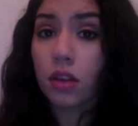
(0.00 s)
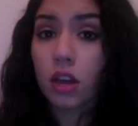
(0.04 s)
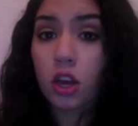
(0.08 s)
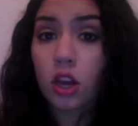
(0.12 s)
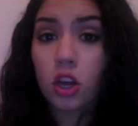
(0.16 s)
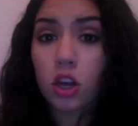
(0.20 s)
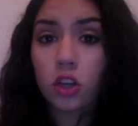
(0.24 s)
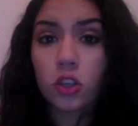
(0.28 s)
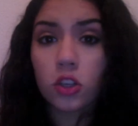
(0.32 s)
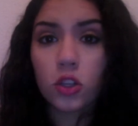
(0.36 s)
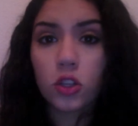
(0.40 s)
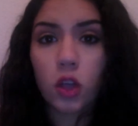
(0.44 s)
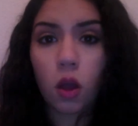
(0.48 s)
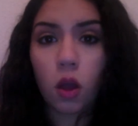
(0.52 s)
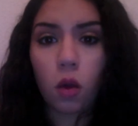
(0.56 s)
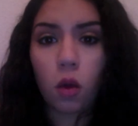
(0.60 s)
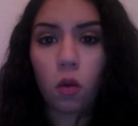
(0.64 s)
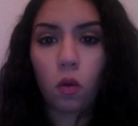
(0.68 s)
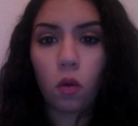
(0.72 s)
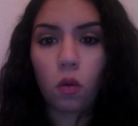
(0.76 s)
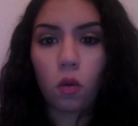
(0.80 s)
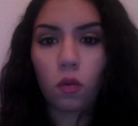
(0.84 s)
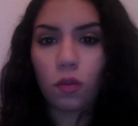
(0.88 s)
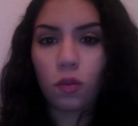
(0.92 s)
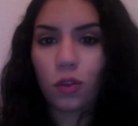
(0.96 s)

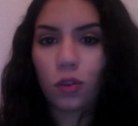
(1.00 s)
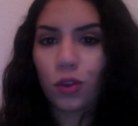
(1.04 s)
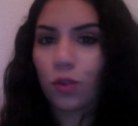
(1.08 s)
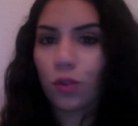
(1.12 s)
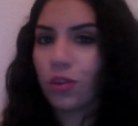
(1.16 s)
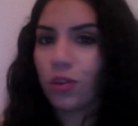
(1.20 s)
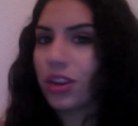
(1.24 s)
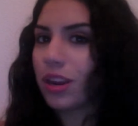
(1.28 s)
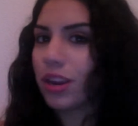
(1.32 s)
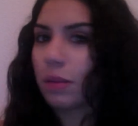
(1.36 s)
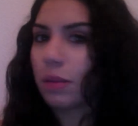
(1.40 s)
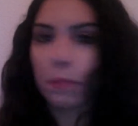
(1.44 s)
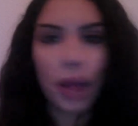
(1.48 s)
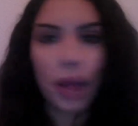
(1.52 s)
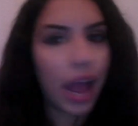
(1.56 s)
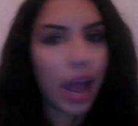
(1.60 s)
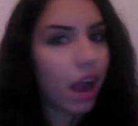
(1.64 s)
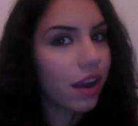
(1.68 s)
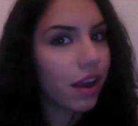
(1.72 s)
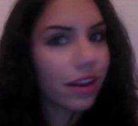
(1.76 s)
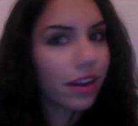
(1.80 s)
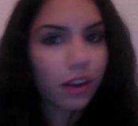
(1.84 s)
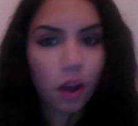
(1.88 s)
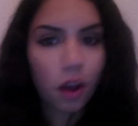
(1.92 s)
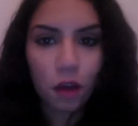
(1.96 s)
So you need to
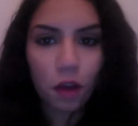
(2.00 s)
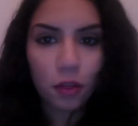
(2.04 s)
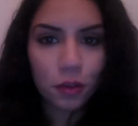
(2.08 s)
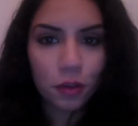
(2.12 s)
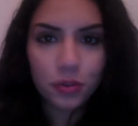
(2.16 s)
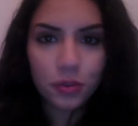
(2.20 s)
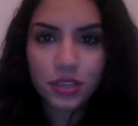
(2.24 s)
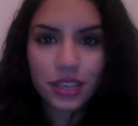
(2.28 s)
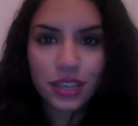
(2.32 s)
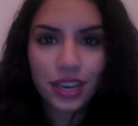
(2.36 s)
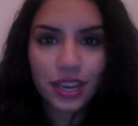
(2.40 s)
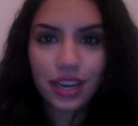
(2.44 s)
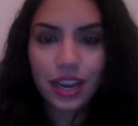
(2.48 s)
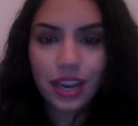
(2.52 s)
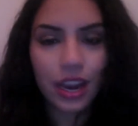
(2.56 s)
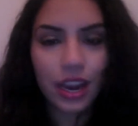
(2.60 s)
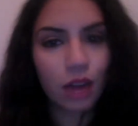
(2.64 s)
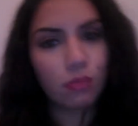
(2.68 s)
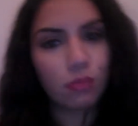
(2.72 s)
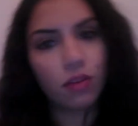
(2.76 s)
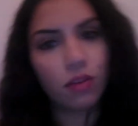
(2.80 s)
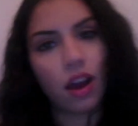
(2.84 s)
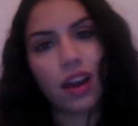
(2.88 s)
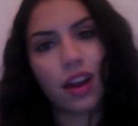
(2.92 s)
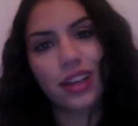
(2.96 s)
pack on all those
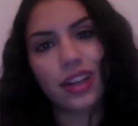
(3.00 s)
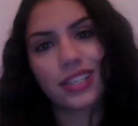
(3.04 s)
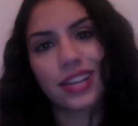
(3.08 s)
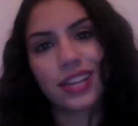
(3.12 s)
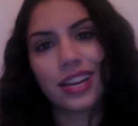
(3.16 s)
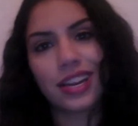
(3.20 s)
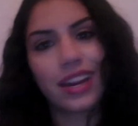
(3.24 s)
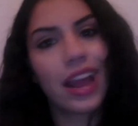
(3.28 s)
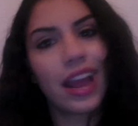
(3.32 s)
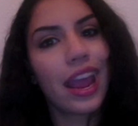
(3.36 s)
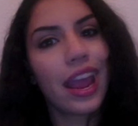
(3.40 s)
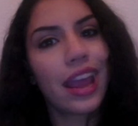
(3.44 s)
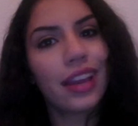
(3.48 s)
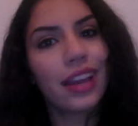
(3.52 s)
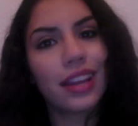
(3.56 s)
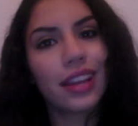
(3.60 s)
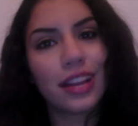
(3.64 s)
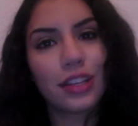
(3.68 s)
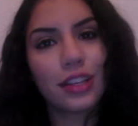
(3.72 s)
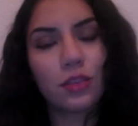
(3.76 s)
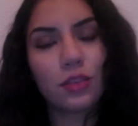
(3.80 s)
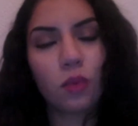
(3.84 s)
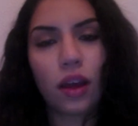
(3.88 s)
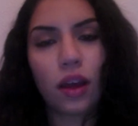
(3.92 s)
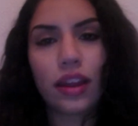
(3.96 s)
skincare products at night.
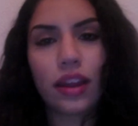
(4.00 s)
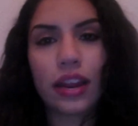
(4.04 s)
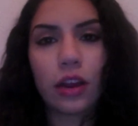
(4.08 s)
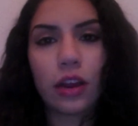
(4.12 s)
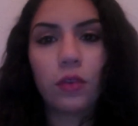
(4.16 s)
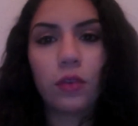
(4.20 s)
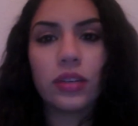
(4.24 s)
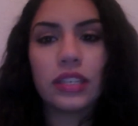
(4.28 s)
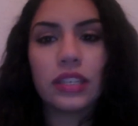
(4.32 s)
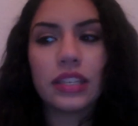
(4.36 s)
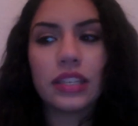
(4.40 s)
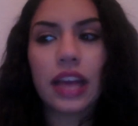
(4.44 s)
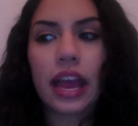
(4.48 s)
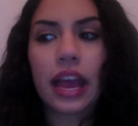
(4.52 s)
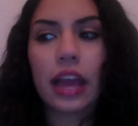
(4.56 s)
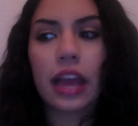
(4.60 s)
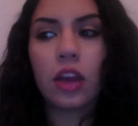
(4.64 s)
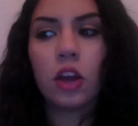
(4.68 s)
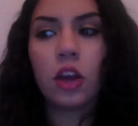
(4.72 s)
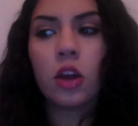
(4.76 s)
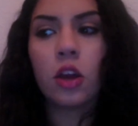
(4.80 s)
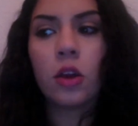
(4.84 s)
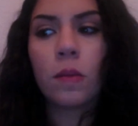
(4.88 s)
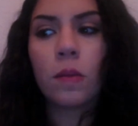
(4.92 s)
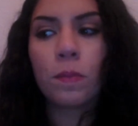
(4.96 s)
That's why they always
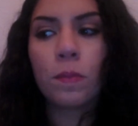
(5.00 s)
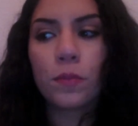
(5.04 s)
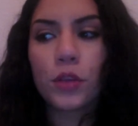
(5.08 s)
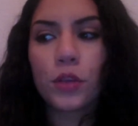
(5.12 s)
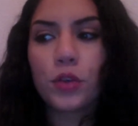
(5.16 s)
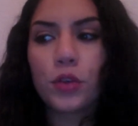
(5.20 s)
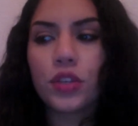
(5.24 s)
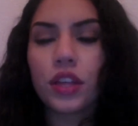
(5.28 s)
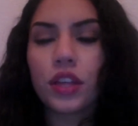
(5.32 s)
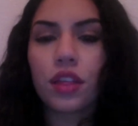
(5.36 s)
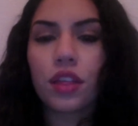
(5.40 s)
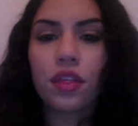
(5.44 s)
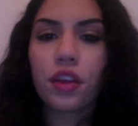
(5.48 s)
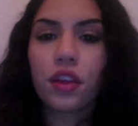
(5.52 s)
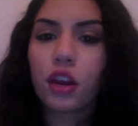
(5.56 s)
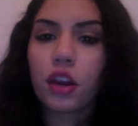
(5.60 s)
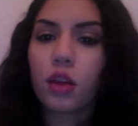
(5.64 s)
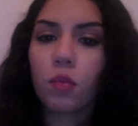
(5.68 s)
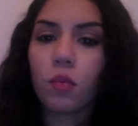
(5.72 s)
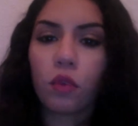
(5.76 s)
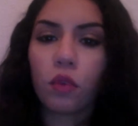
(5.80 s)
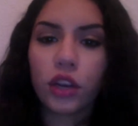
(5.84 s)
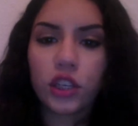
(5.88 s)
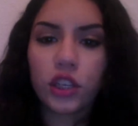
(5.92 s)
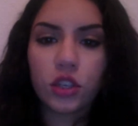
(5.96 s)
say use a
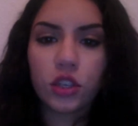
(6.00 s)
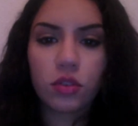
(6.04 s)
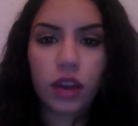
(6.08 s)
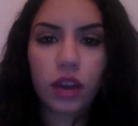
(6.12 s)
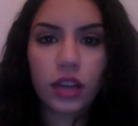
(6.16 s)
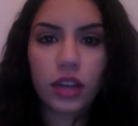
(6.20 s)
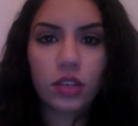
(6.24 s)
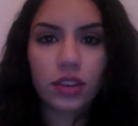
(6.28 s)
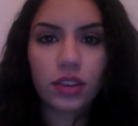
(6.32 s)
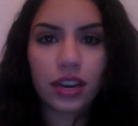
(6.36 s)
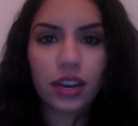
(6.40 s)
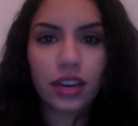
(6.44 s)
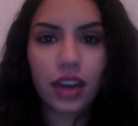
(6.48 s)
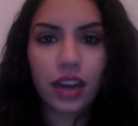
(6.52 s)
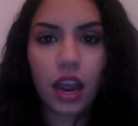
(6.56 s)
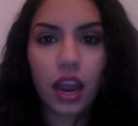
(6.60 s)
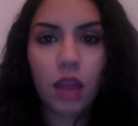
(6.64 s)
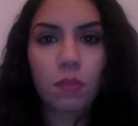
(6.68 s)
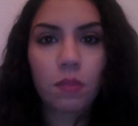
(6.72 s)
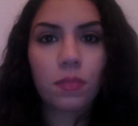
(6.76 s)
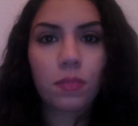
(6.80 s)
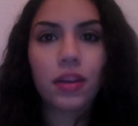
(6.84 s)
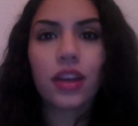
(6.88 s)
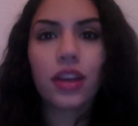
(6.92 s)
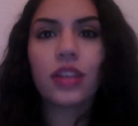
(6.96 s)
thicker moisturizer at
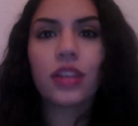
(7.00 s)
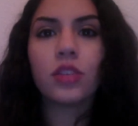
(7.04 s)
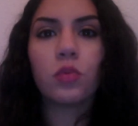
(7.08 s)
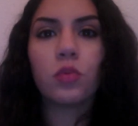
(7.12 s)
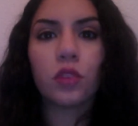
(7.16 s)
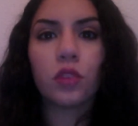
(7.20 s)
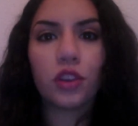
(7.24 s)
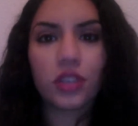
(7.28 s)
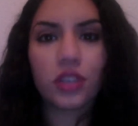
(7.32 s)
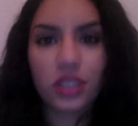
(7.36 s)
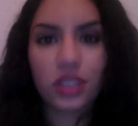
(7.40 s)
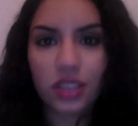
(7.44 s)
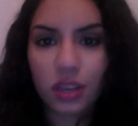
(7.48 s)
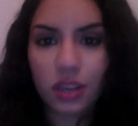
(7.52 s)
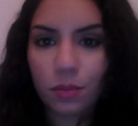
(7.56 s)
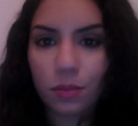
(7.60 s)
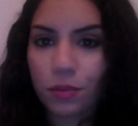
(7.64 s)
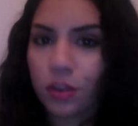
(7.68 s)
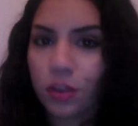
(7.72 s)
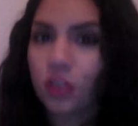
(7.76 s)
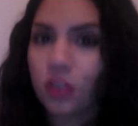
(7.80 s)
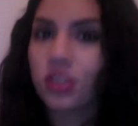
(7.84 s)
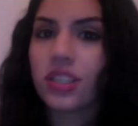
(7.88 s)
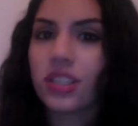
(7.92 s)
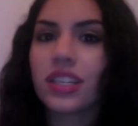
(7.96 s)
night, because when you're
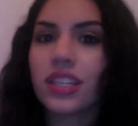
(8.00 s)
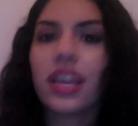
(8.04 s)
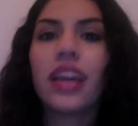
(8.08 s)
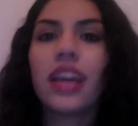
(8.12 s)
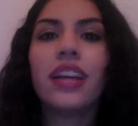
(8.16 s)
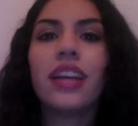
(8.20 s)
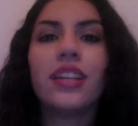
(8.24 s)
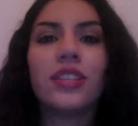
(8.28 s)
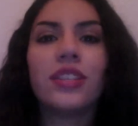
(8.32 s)
sleeping, your skin is